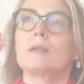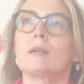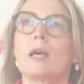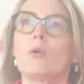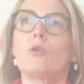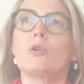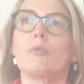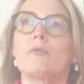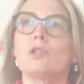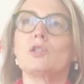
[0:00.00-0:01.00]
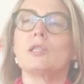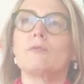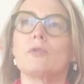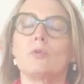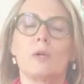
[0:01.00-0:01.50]
get all your provisions in
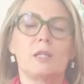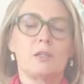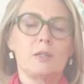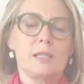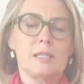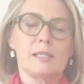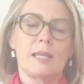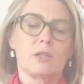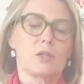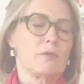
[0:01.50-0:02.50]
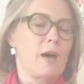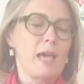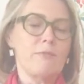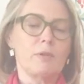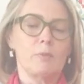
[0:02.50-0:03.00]
for the winter. This is like a
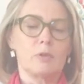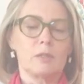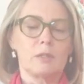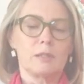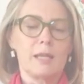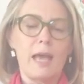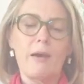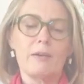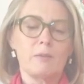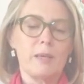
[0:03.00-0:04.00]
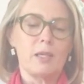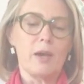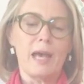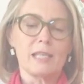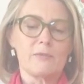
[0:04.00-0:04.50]
survival booklet. Now how to make your
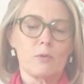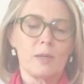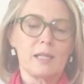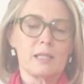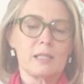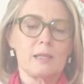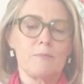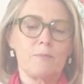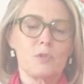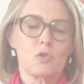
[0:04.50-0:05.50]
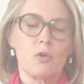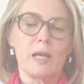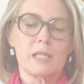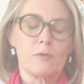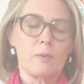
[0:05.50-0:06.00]
hats for when it's straw
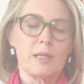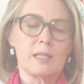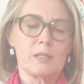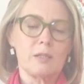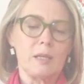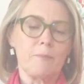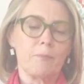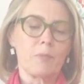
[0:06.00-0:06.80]
hats for when it's sunny.